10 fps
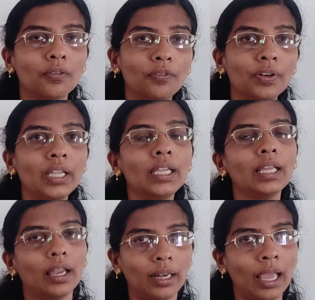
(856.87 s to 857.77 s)

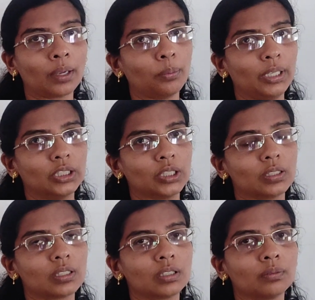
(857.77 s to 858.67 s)
free
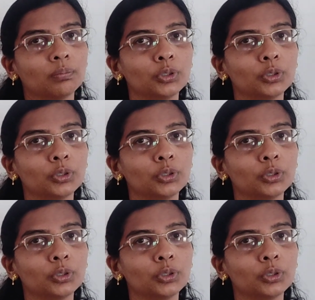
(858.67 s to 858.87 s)
languages.